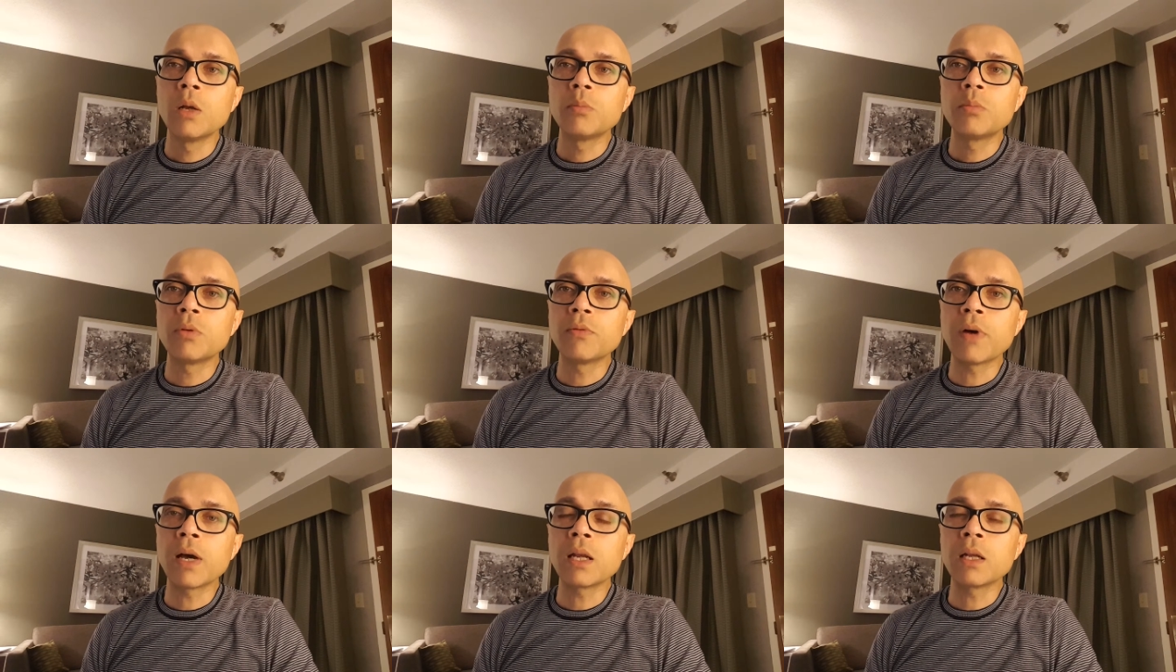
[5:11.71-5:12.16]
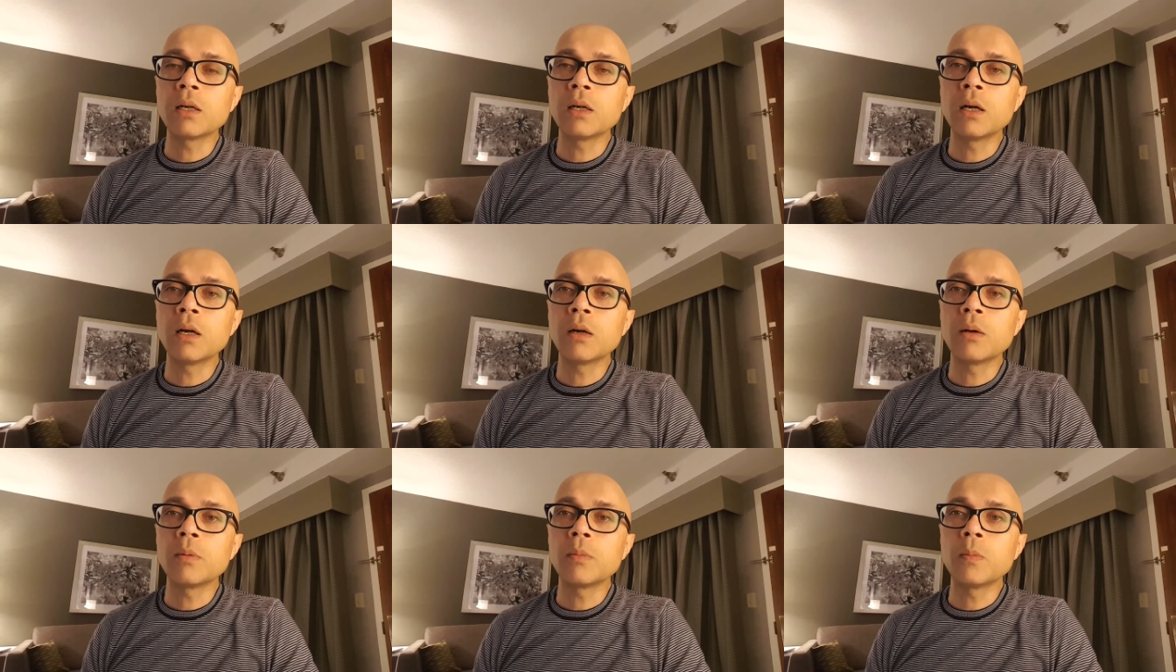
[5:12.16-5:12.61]
provide
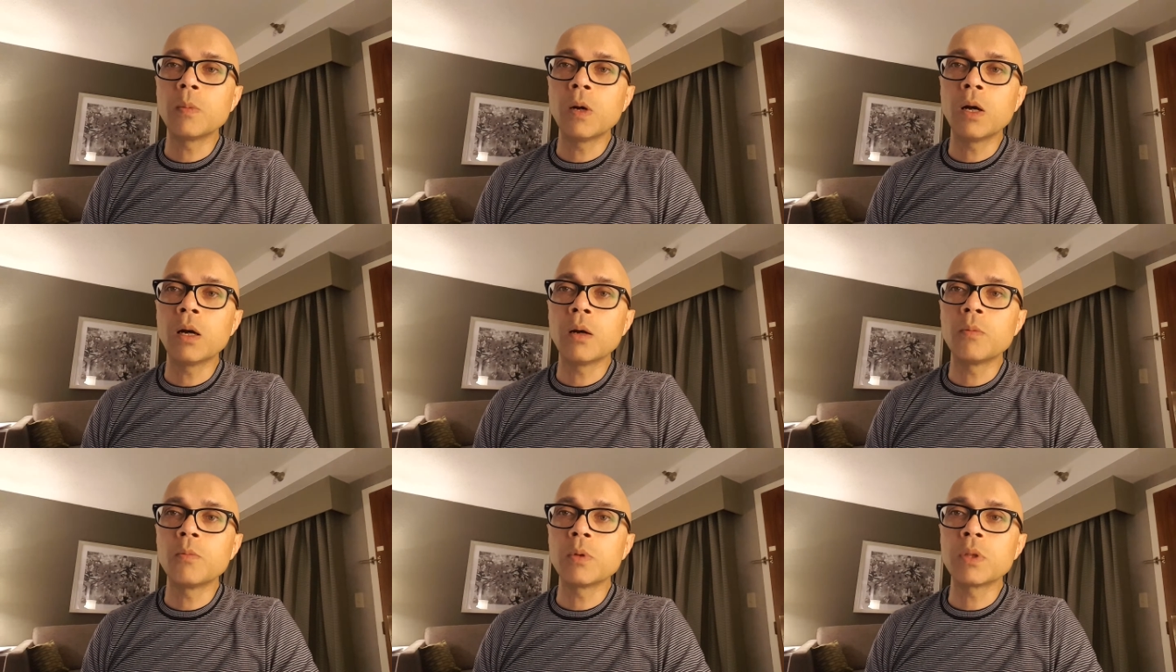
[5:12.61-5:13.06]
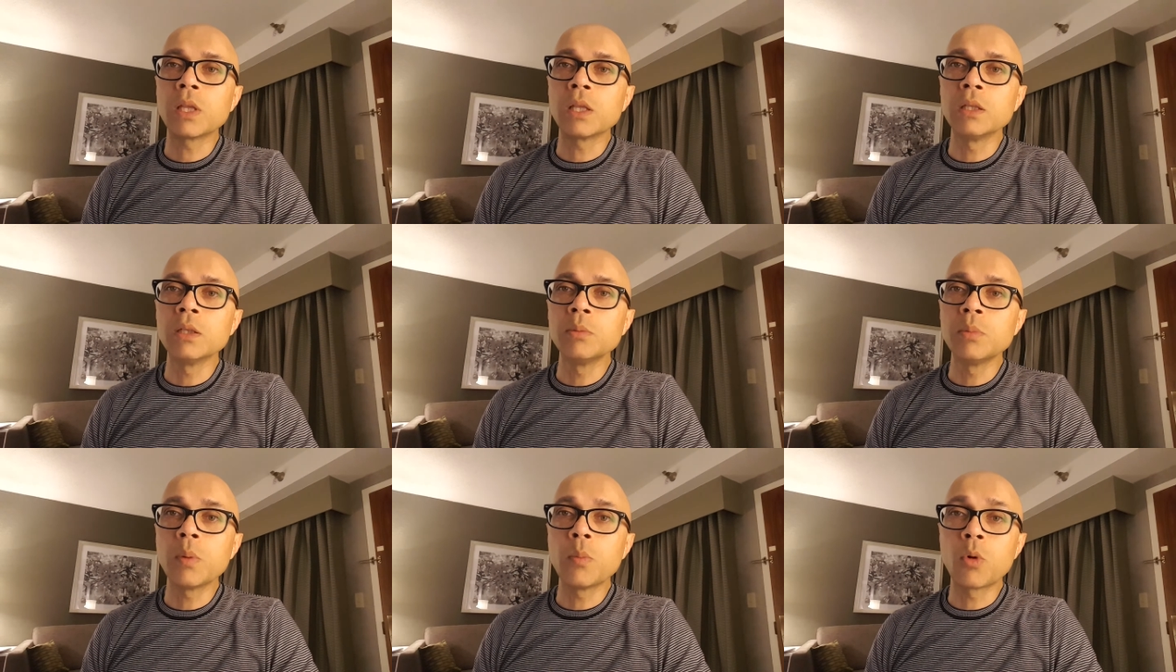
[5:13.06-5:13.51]
with a
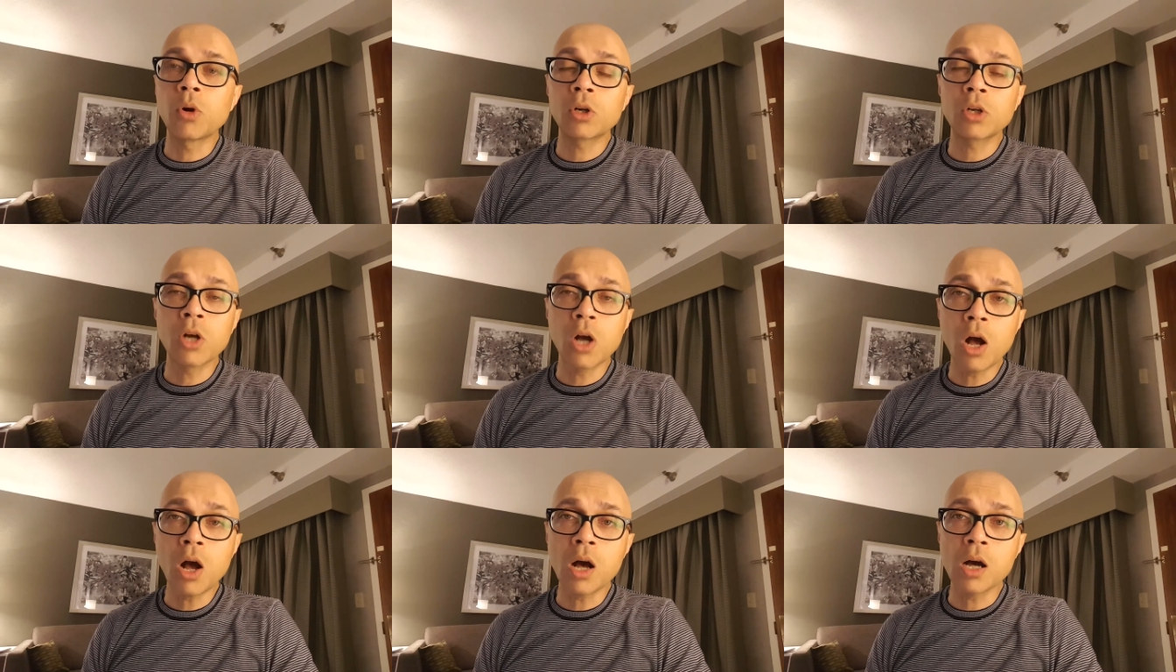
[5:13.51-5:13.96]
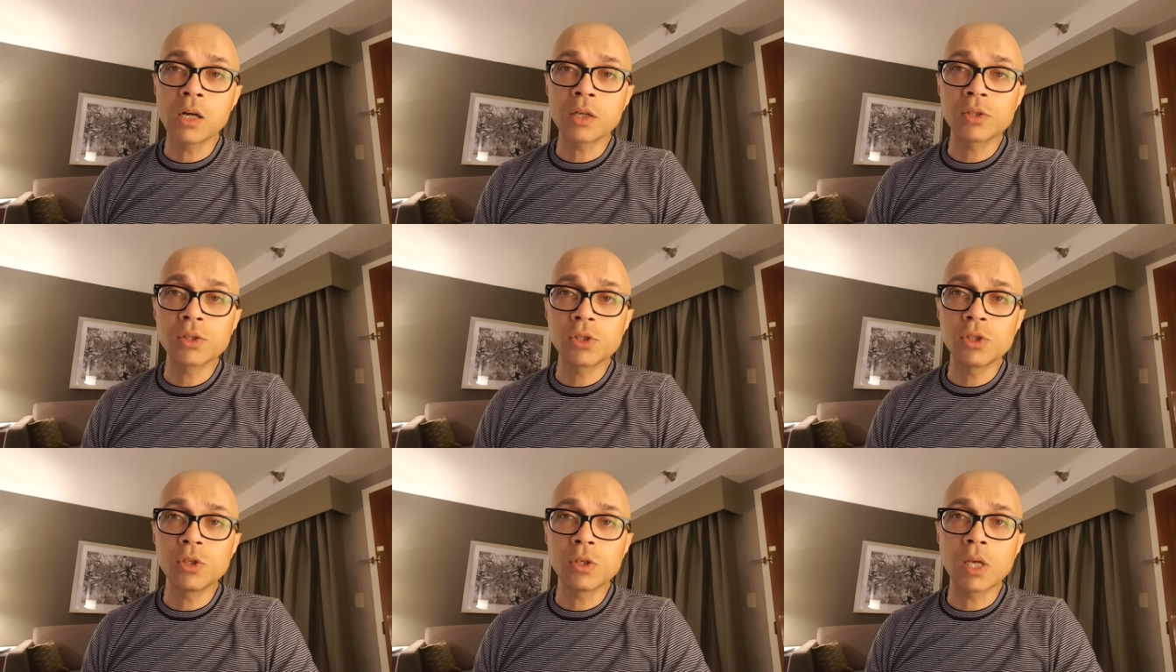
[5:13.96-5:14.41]
little bit more cost.